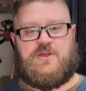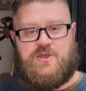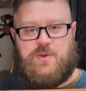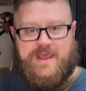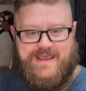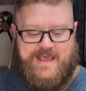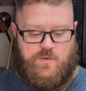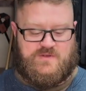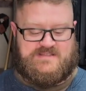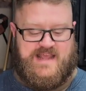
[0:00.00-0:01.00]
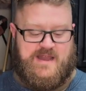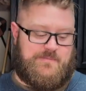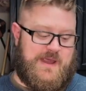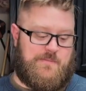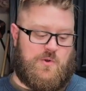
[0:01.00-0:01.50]
you can get with
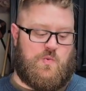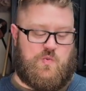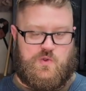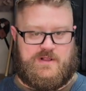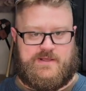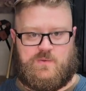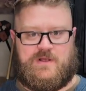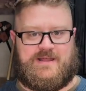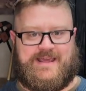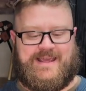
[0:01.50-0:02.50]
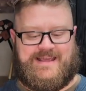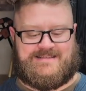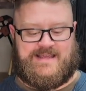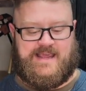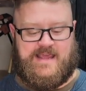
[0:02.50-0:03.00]
sandpaper really, really
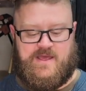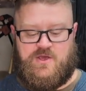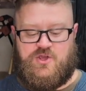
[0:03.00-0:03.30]
easy.